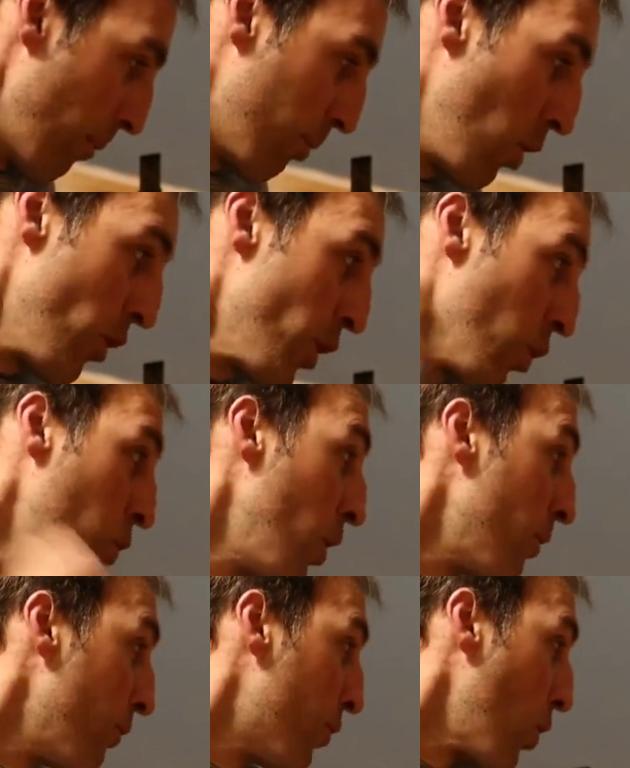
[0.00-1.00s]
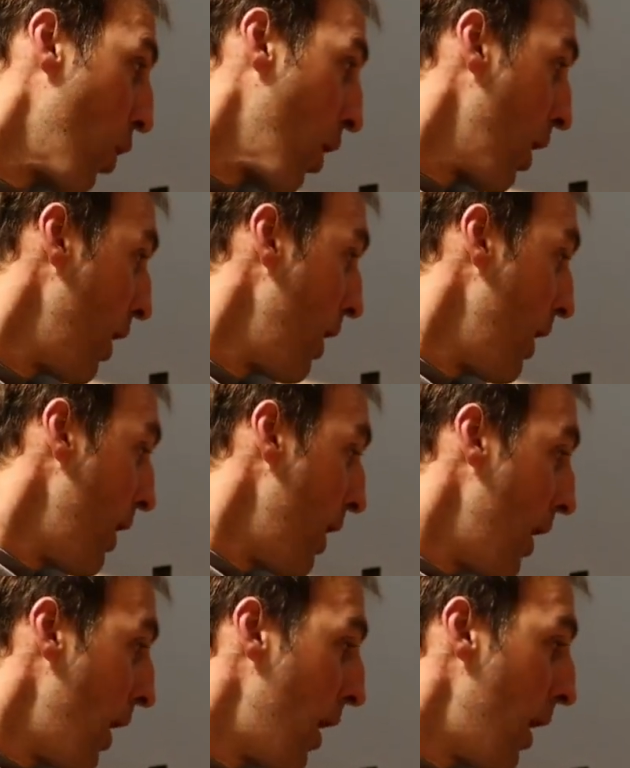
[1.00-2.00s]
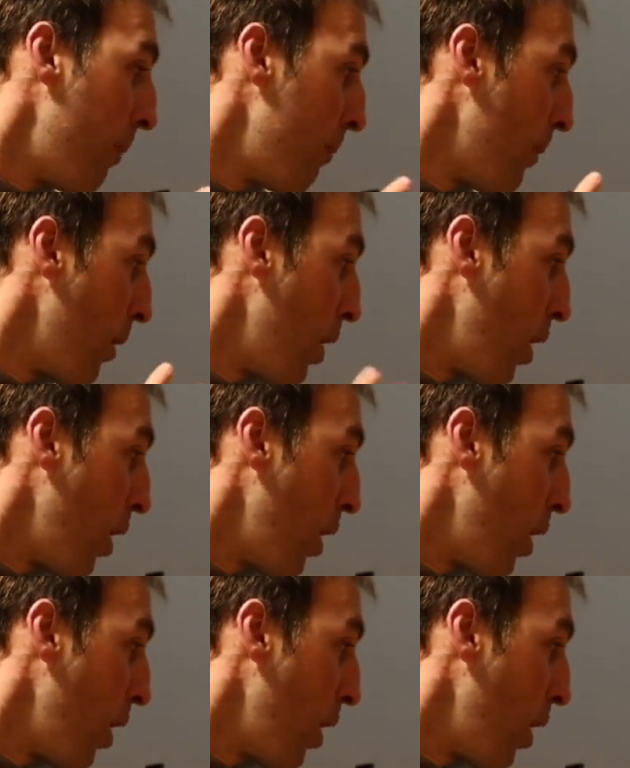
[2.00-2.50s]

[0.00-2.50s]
wooden floor. I